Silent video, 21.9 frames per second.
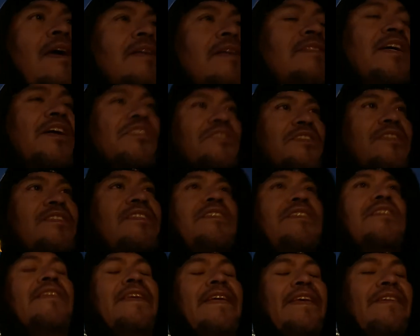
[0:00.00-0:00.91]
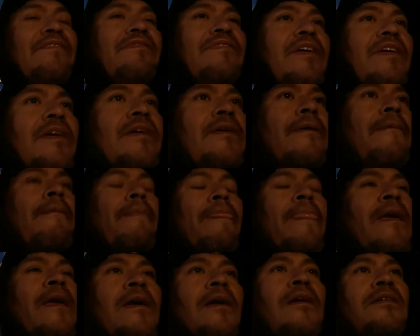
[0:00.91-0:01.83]
tells us to leave,
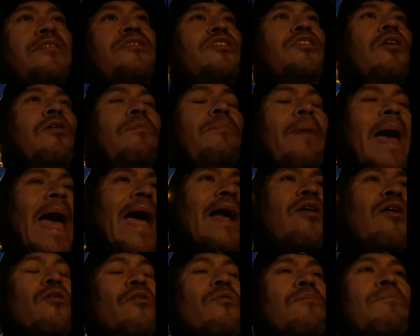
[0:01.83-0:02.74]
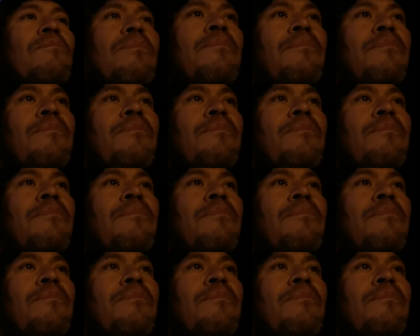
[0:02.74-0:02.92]
to go back home.